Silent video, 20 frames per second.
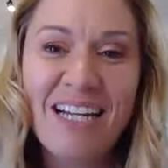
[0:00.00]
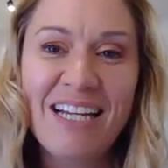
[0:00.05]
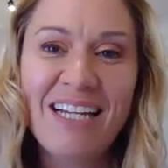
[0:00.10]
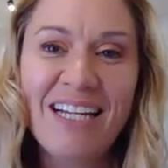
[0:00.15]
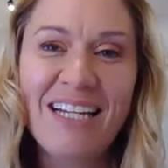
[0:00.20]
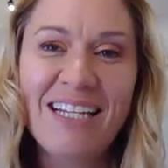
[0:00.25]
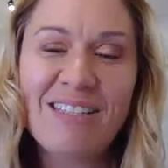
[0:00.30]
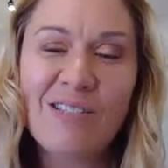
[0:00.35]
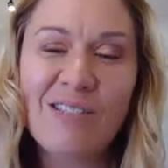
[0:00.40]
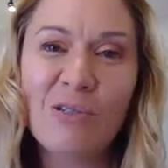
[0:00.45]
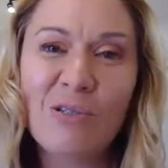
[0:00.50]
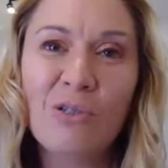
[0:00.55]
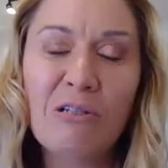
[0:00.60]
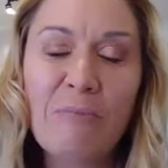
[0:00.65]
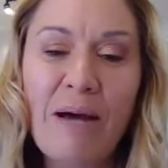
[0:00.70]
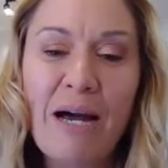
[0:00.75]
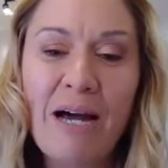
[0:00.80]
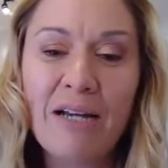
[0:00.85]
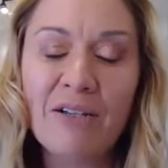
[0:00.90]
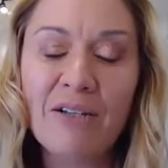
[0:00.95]
it's all
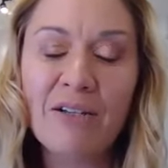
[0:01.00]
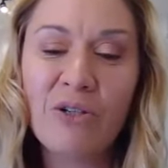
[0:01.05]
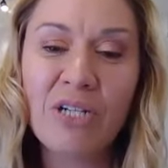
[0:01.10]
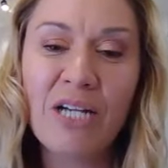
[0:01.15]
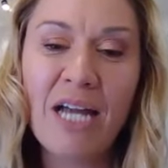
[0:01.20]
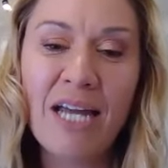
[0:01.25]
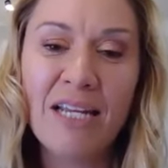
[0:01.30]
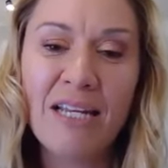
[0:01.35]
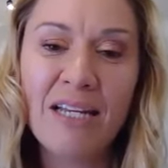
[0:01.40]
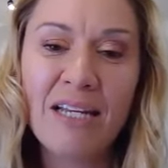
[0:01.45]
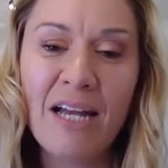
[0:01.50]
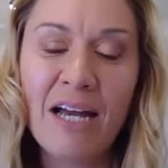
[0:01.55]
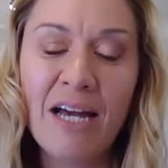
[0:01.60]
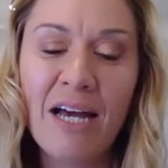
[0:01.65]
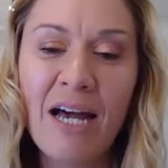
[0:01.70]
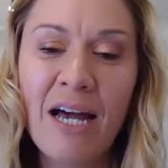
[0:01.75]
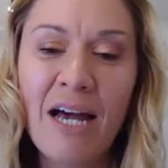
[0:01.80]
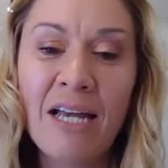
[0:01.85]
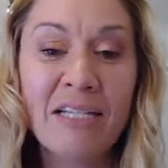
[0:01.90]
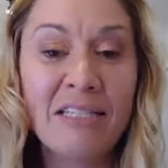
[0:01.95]
about creating
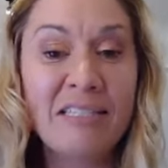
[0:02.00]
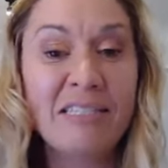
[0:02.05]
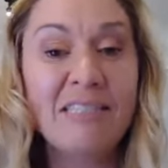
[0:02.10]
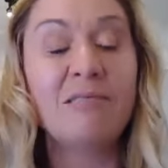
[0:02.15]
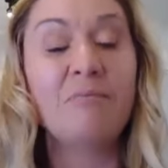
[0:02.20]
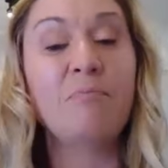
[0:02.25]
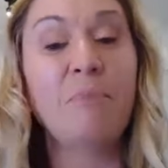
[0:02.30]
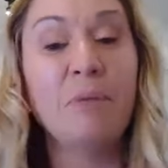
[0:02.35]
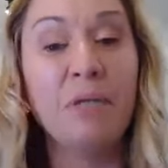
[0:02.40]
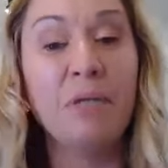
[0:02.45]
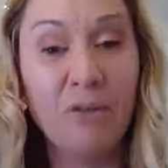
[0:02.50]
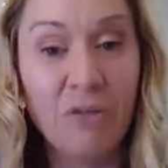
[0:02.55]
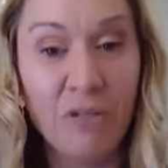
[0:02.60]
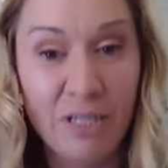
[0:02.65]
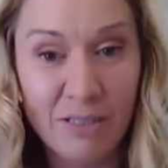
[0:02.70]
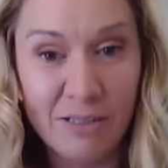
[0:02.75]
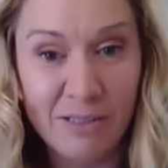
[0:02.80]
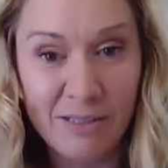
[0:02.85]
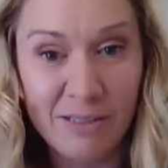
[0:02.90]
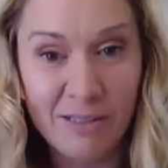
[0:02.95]
an
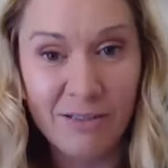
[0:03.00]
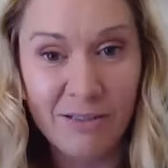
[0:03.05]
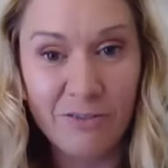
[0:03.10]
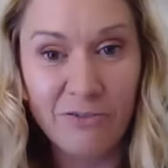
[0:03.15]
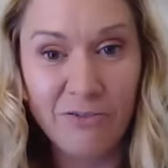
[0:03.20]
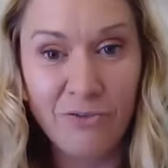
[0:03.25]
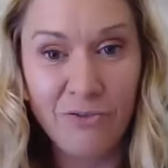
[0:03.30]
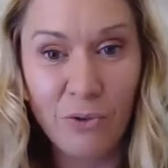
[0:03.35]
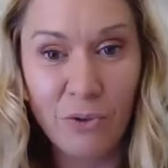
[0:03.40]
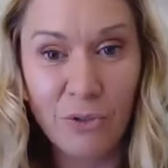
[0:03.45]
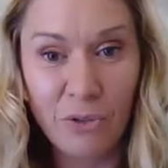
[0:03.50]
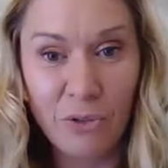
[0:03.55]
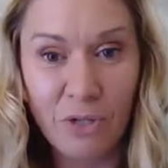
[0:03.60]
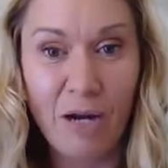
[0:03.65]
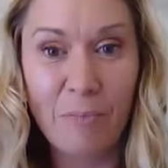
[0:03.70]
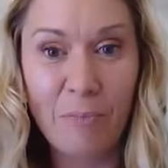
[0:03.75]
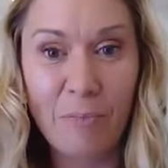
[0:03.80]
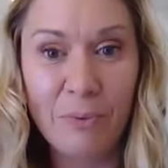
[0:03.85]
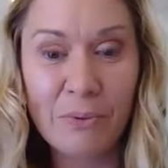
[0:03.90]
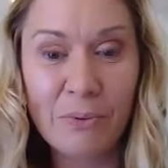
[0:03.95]
experience for your
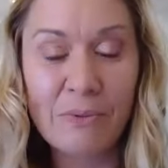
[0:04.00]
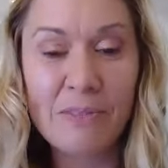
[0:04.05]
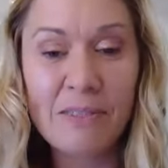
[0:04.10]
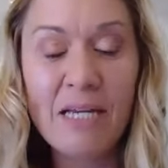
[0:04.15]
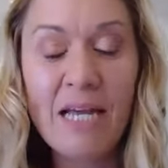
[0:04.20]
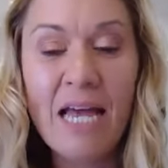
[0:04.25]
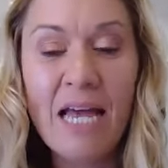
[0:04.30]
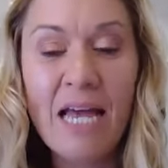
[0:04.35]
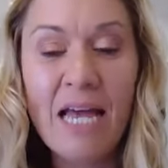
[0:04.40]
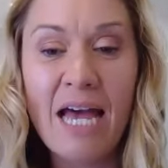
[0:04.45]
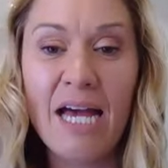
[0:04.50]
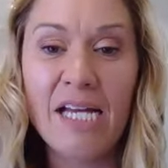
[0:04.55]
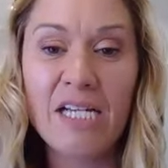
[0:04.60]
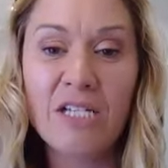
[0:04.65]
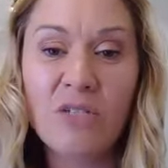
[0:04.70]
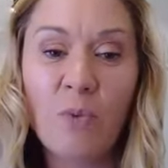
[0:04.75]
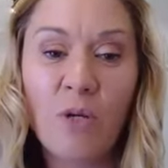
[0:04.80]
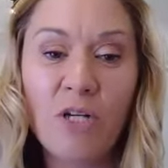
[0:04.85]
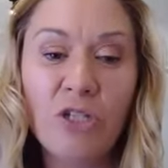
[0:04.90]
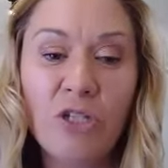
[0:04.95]
couples.
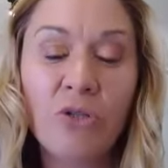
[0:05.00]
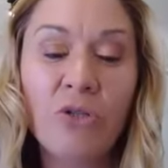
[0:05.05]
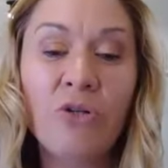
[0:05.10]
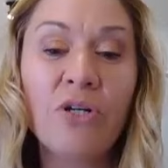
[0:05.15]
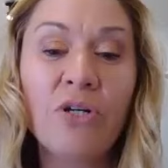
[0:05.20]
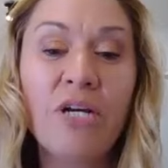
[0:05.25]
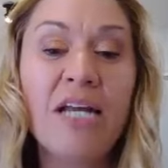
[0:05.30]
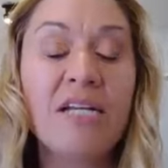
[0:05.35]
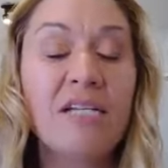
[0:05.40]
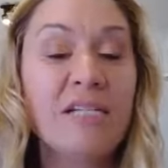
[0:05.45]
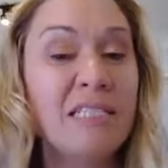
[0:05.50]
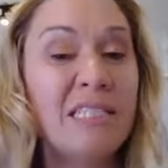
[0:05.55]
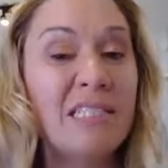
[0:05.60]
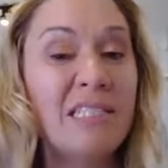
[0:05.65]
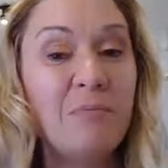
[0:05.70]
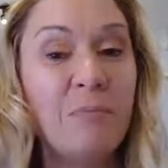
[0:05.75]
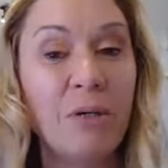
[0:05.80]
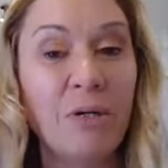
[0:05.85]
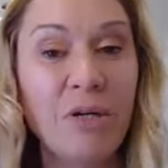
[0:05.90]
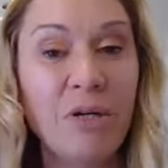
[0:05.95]
And when you create an
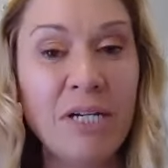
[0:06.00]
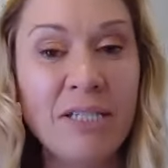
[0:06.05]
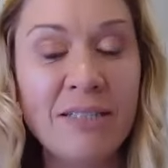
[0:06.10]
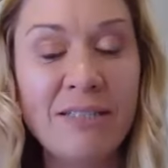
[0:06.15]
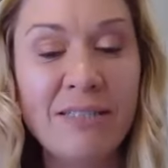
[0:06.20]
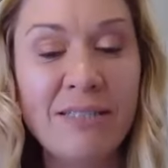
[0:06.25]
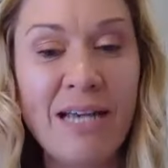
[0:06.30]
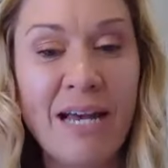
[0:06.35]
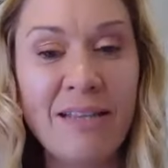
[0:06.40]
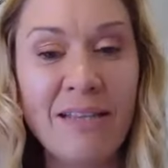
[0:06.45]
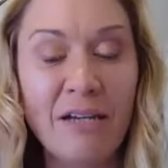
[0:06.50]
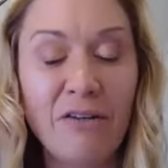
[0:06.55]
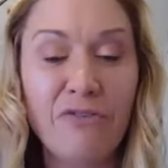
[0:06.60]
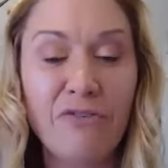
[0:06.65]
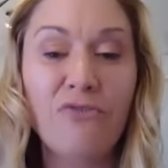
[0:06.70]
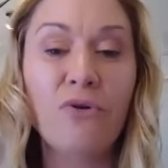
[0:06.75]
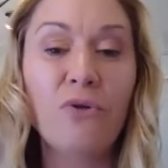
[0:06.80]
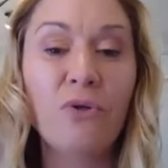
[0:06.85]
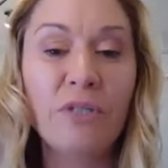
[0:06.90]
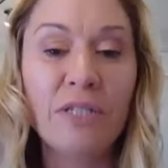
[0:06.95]
experience and they
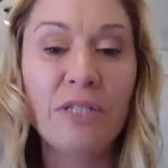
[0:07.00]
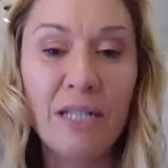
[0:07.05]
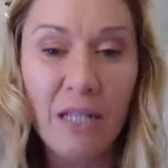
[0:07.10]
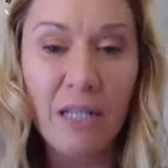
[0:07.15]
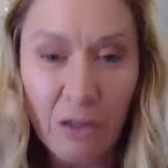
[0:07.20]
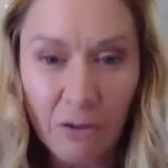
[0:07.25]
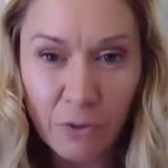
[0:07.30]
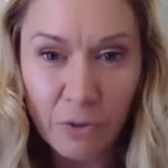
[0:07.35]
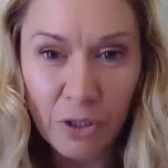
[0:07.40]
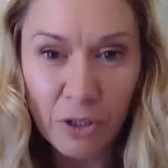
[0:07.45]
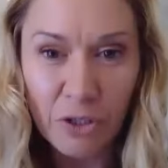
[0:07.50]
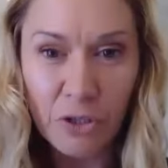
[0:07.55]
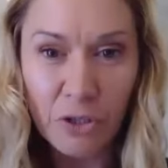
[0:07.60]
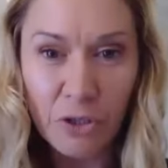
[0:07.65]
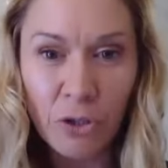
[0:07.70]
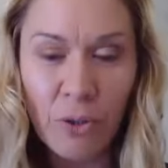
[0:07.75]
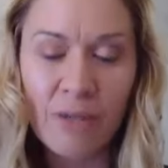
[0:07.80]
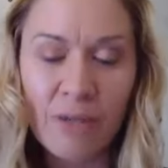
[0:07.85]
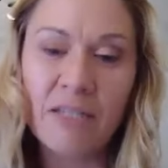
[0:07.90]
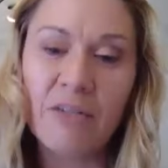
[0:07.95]
fall in love with
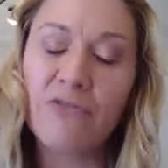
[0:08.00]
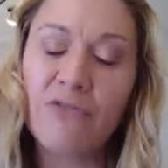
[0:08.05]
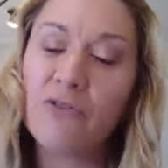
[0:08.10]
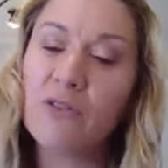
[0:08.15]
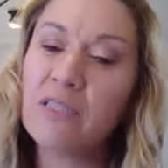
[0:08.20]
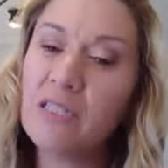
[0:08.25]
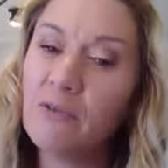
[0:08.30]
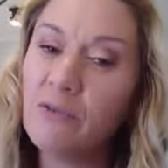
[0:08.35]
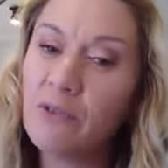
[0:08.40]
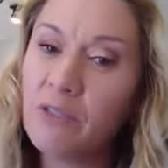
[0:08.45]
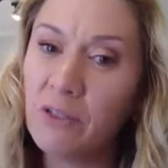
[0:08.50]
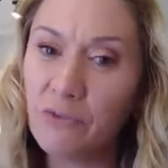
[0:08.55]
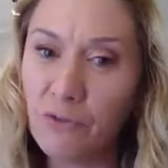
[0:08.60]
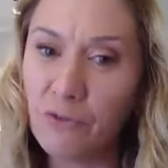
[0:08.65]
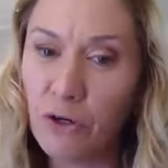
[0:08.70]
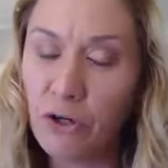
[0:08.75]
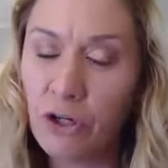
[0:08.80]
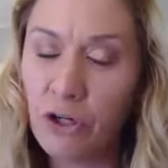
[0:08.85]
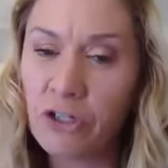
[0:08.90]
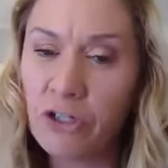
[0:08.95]
you and they fall in love with their
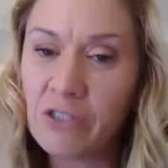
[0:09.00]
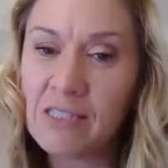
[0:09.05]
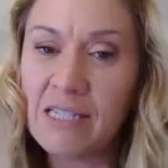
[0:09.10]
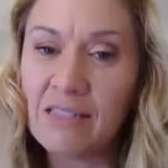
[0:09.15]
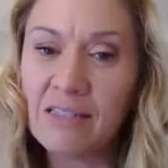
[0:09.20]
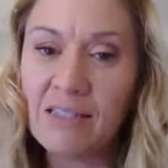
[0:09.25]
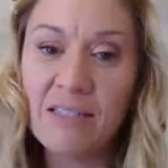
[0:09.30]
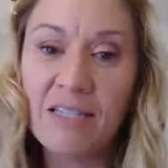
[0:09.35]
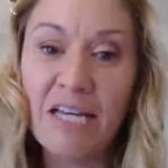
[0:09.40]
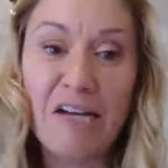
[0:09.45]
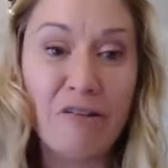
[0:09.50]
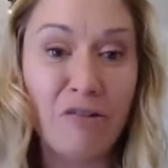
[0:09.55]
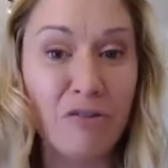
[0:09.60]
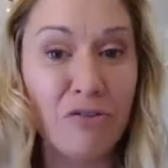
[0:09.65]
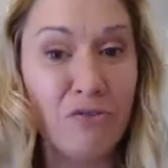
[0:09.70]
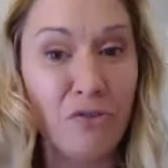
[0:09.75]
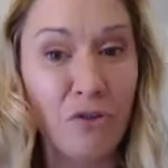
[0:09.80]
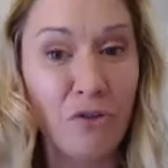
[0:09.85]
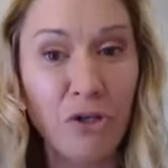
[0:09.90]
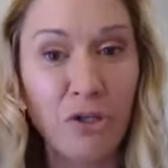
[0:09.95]
photos, then they
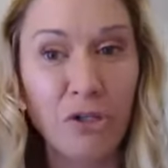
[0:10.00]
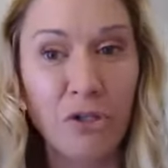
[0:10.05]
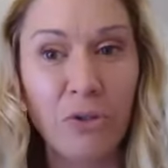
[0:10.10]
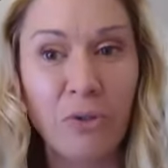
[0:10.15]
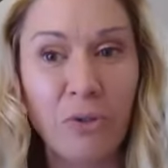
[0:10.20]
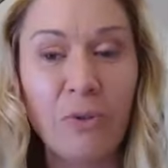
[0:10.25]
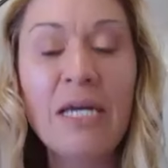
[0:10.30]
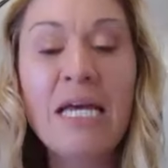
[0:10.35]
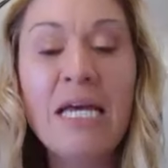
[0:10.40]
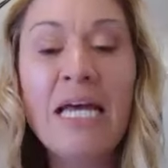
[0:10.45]
refer you.